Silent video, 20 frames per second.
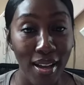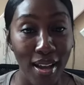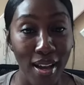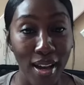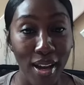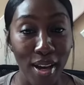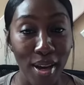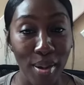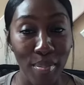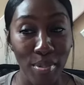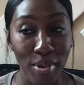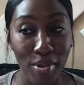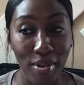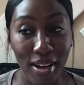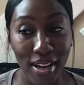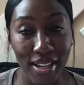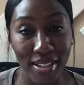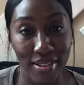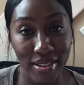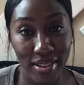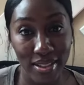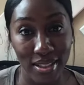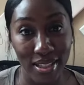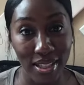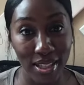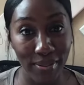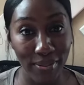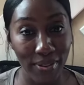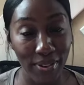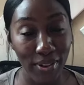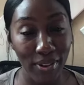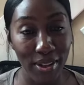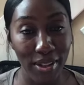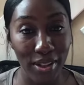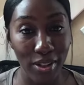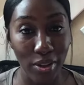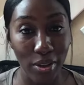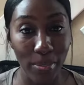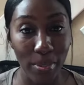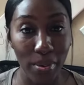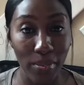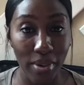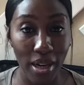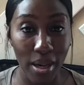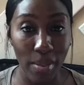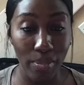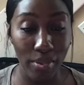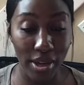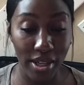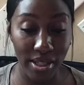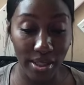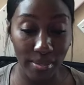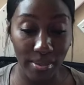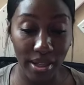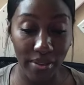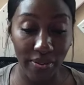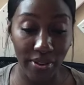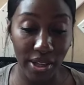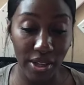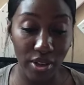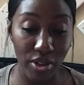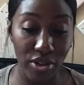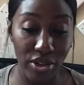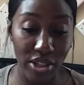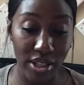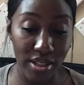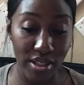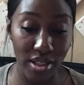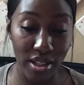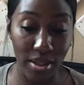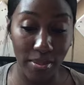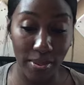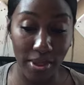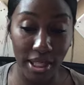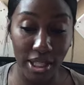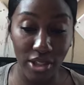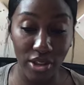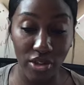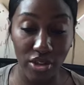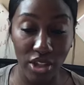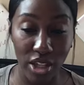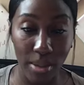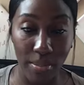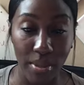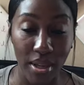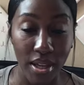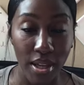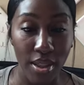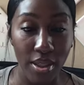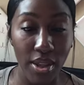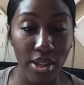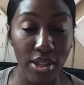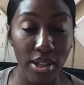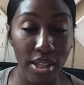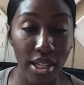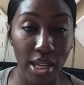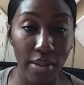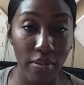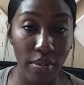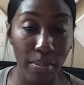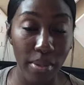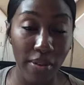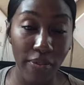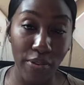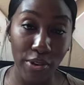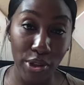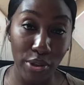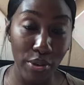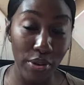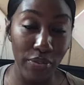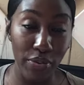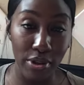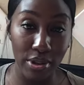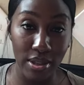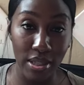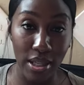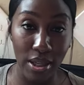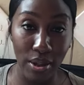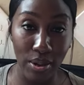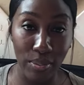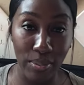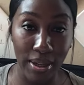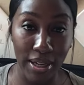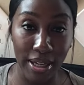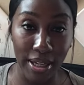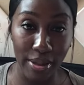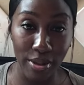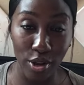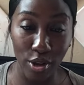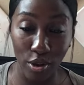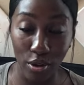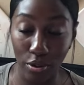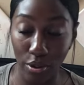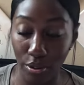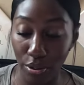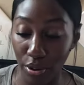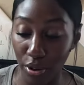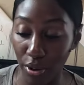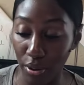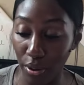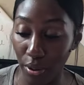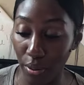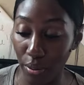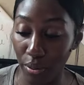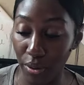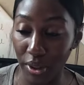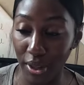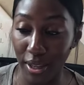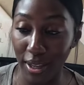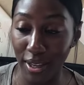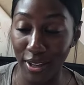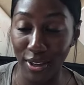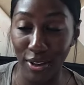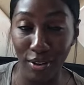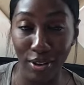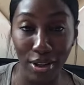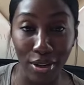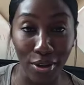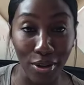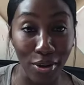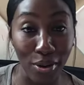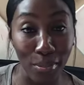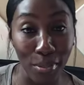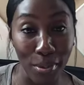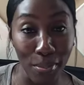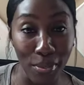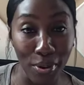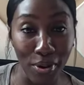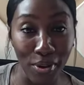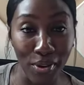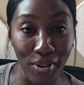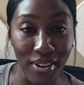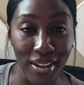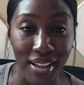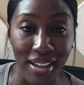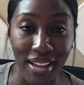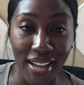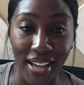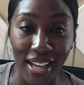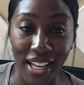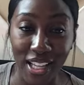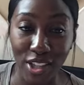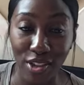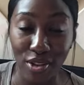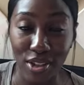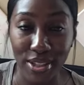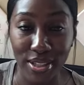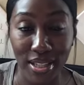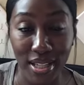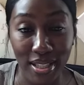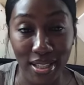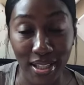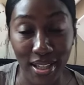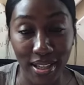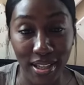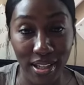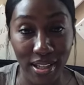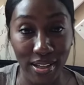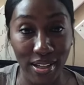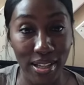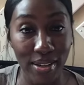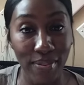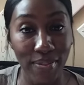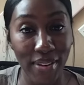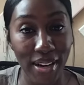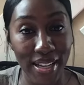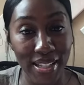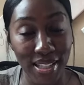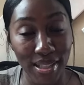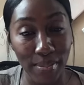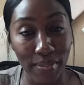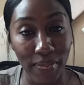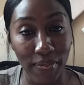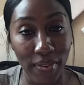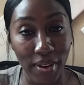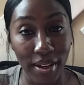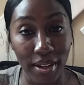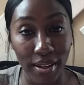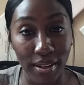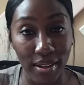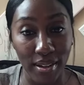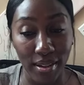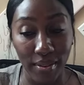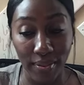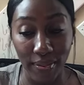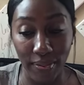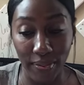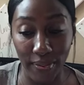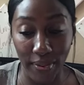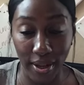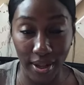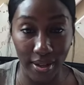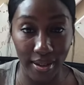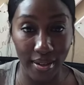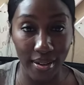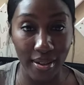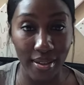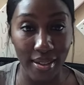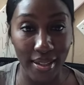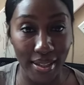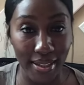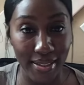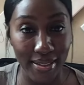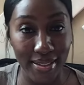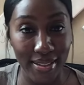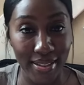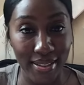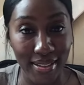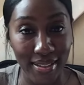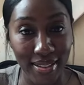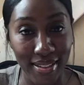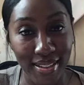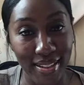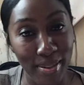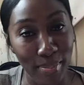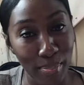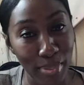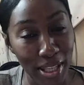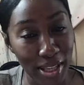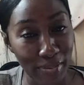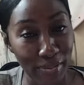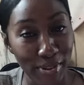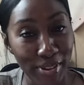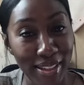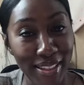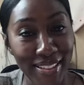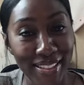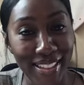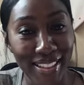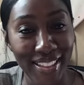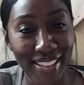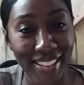You guys just need to flirt a little bit, right? Bring some different energy into the relationship. This could even be for you if you're single, right? You're going through your own thing. You're in hermit mode. And you just need to kind of invite some funness. Playfulness.